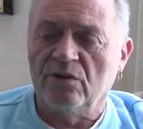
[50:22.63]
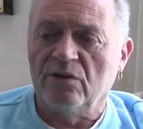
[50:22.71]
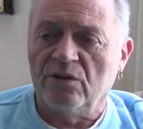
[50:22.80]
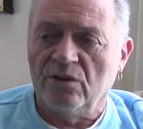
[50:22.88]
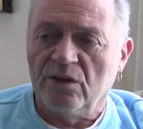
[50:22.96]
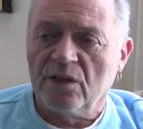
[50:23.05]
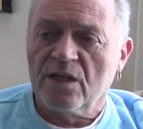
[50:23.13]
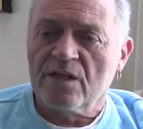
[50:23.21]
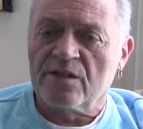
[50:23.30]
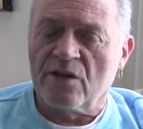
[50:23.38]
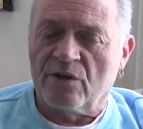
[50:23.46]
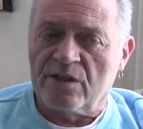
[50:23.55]
Mm-hmm.
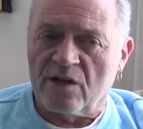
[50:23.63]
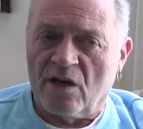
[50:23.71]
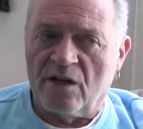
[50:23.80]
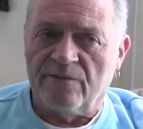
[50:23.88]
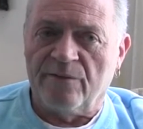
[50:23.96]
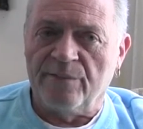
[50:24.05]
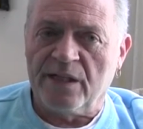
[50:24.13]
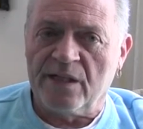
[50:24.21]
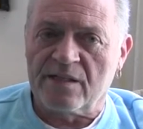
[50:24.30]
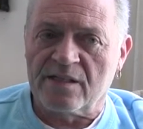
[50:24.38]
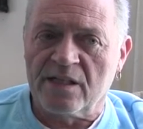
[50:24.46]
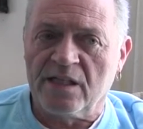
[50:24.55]
So it's hard for me
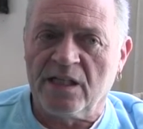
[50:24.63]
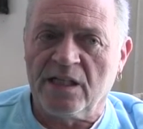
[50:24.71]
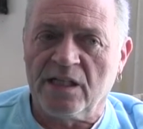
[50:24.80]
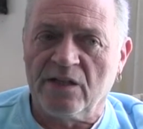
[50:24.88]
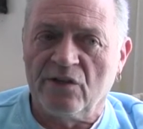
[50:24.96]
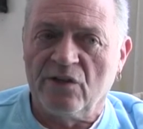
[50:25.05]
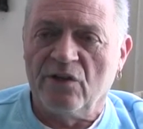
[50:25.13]
to see.